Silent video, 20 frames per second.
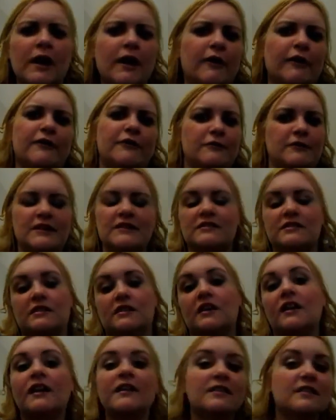or you need to
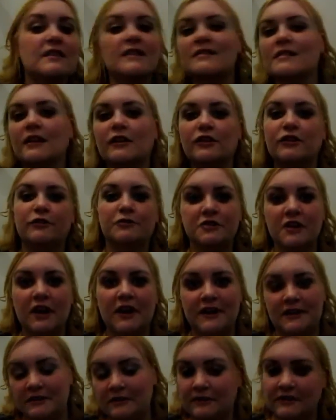cut this out of your
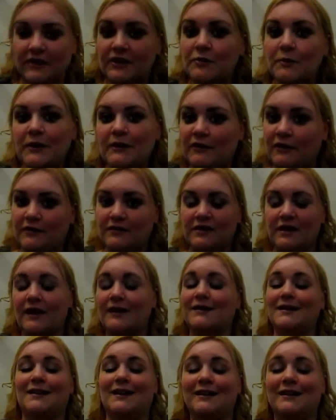diet and it'll take away your anxiety.